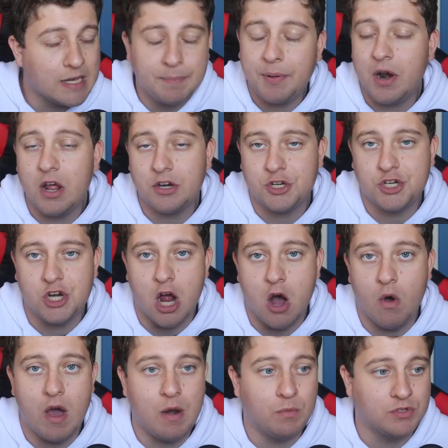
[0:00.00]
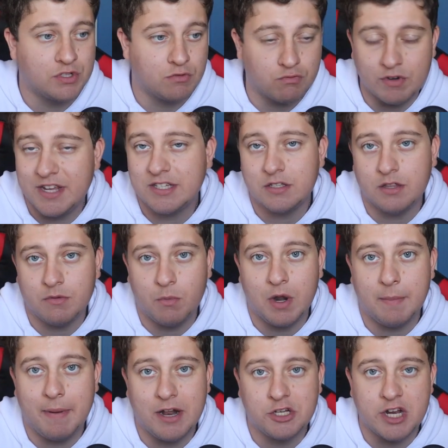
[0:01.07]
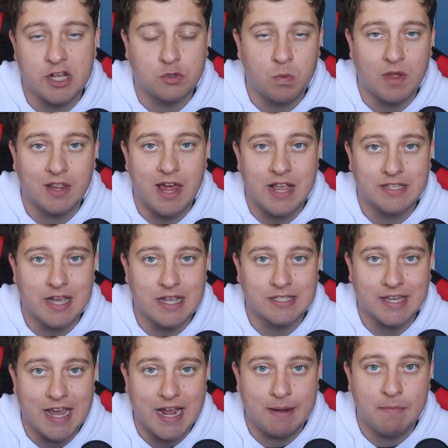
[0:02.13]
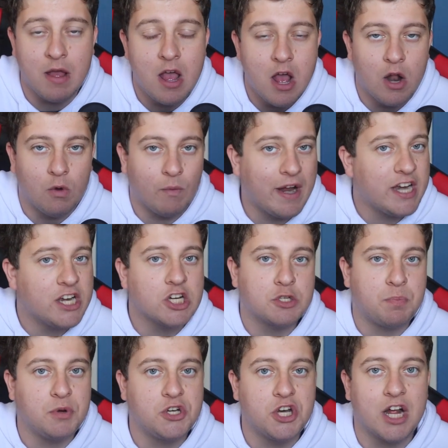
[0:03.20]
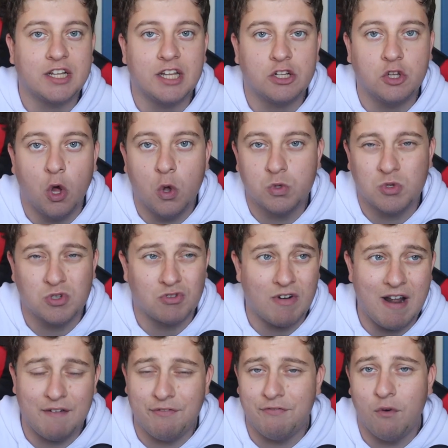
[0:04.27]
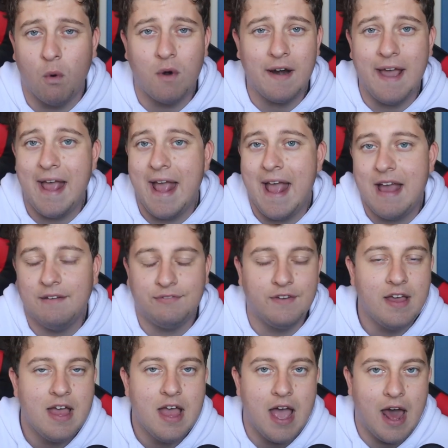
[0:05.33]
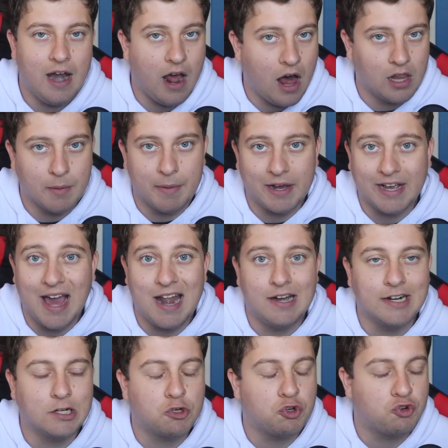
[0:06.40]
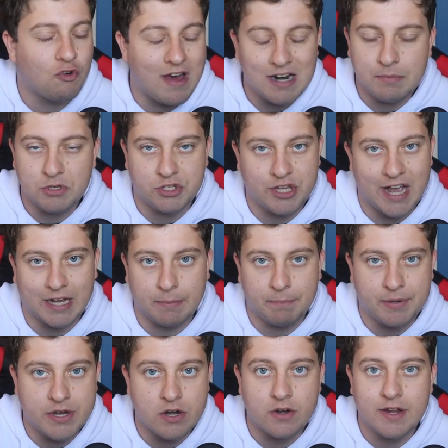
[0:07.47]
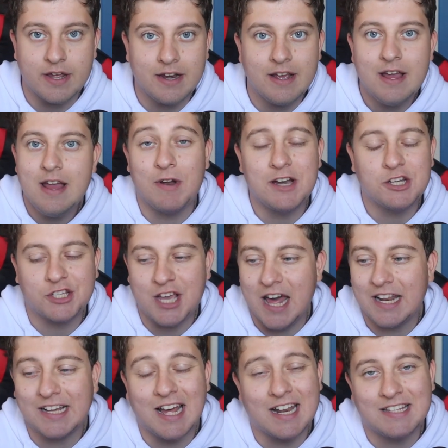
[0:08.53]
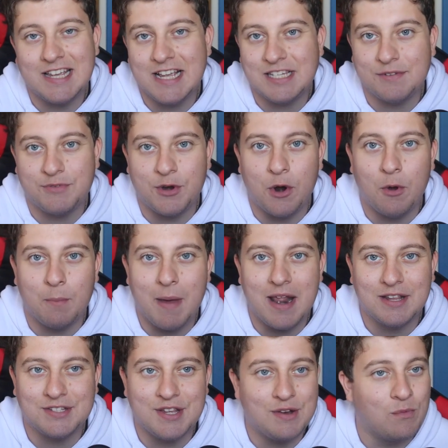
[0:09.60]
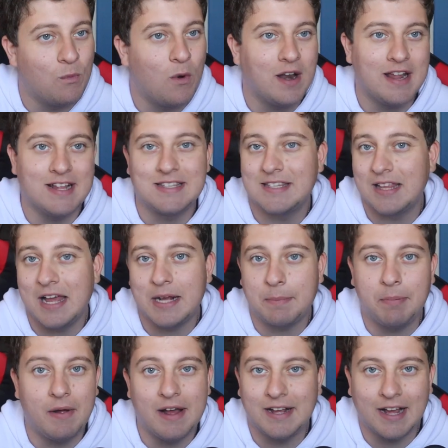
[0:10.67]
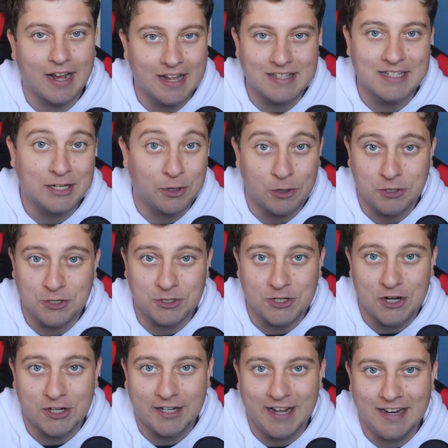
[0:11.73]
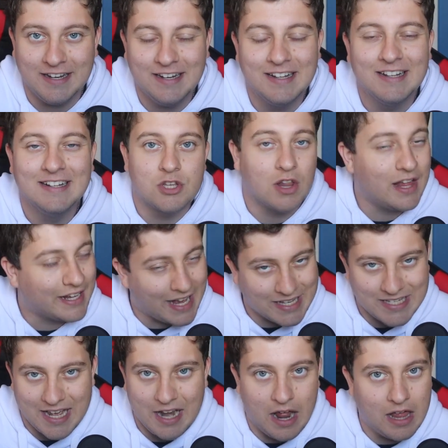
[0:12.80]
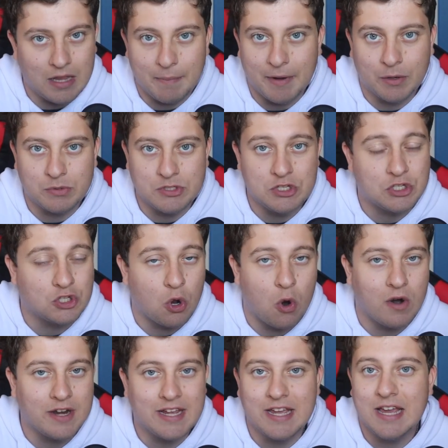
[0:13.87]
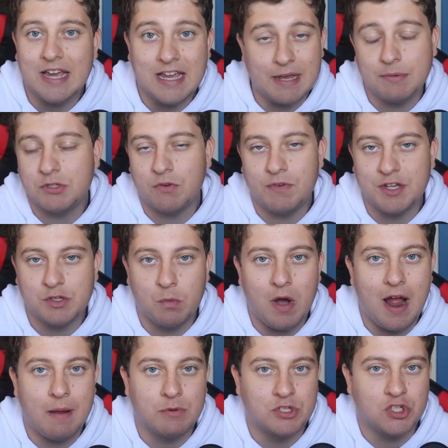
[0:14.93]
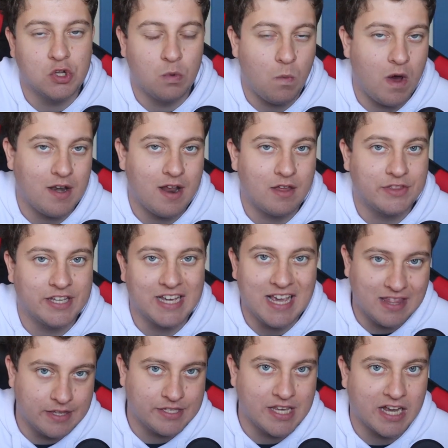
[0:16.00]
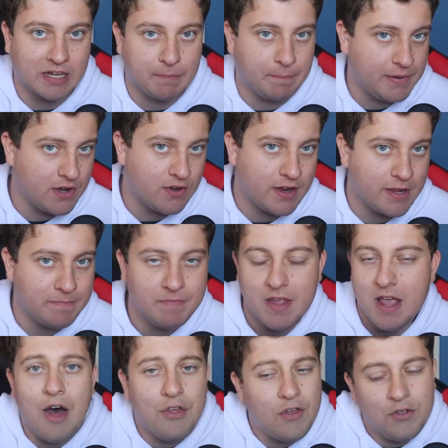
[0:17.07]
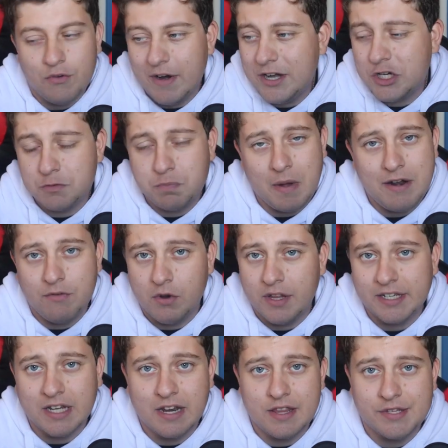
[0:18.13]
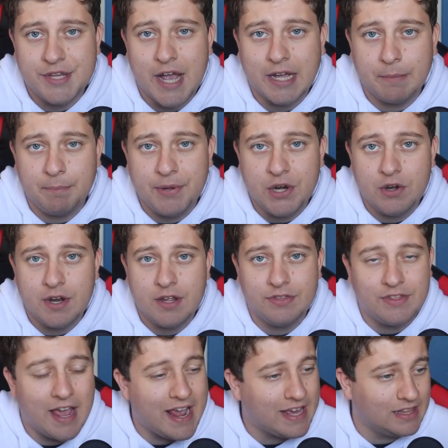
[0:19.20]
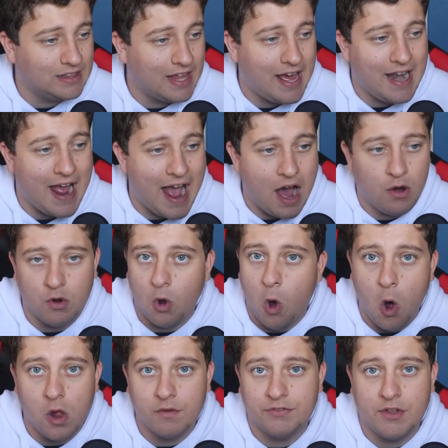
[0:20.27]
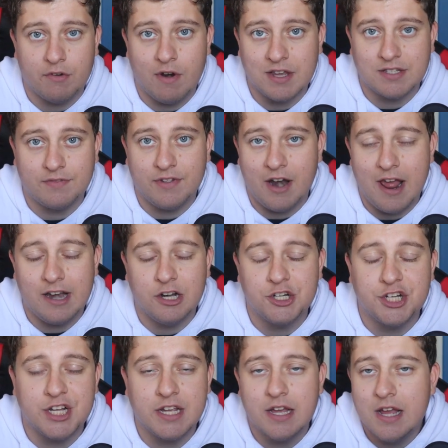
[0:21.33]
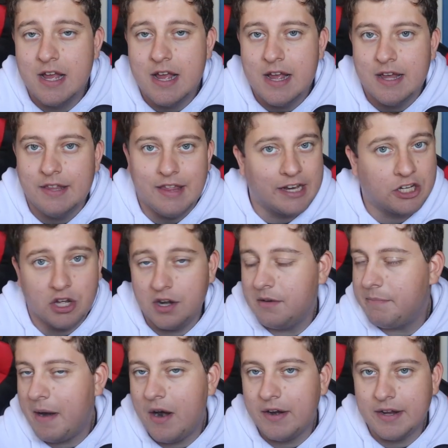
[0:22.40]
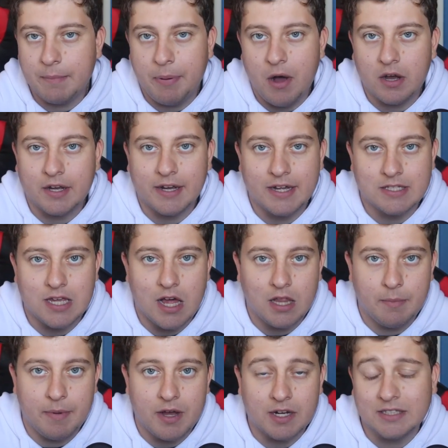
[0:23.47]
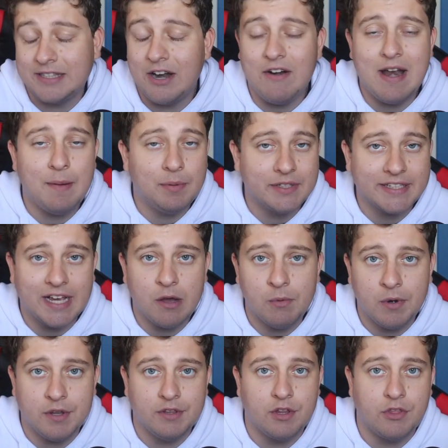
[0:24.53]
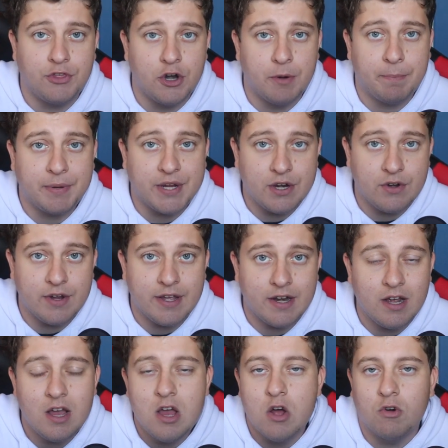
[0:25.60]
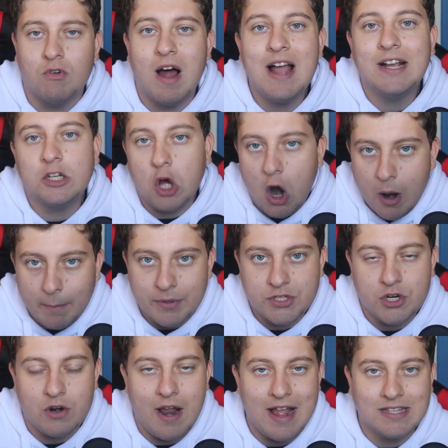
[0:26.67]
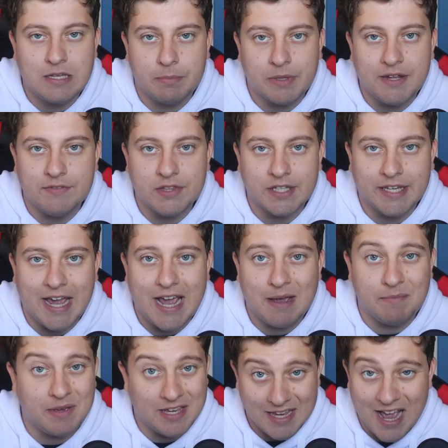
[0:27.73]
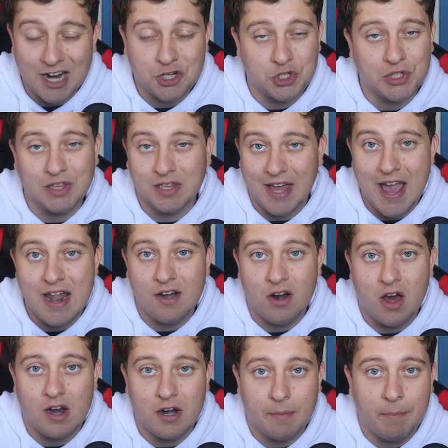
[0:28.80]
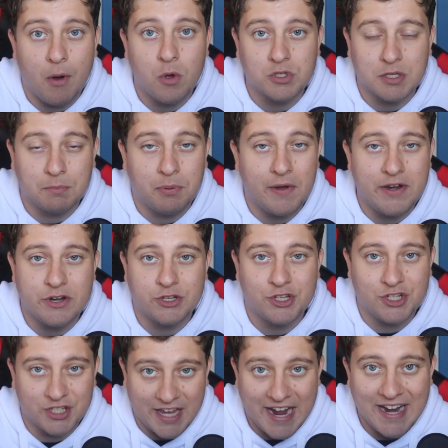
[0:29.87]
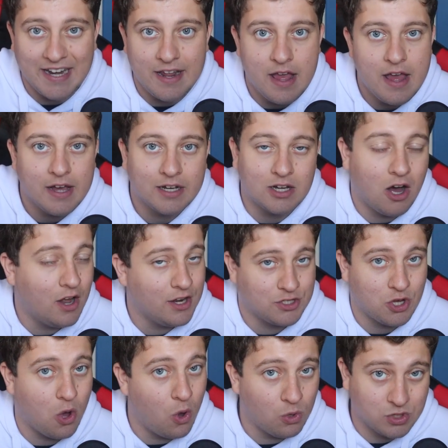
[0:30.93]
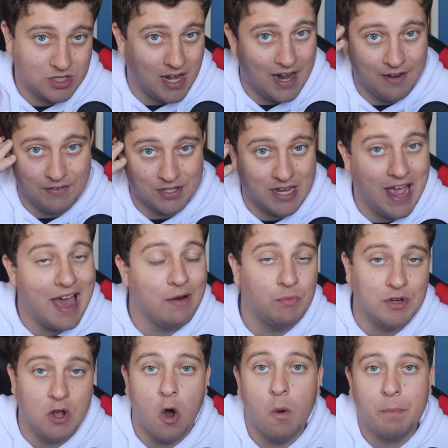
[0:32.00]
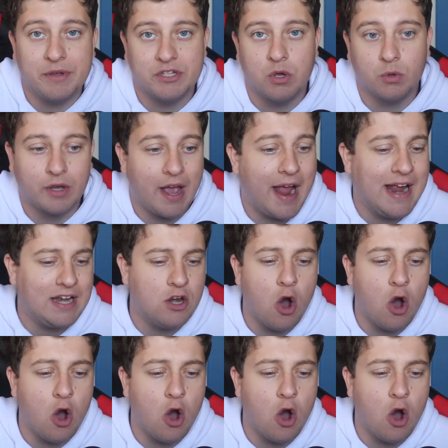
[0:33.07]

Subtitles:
He put on a show and was the reason the Winnipeg Jets won last night's game. Rangers' projected goals was around 4.5, and Hellebuyck had an incredible second period. The Rangers kind of got a taste of their own medicine, what it's like playing against Igor Shesterkin. So like I said, Hellebuyck was the story. He was the reason why it was still 1-0 in the second period. I thought the Rangers played really good in the second period. They let out all of the rest of their energy. They couldn't bury a puck against Hellebuyck. They're able to get one in the third period. Ryan Carpenter ends up leaving the game. He actually landed on an opposing player's skate, cut his whole side of his head. We hope he's okay.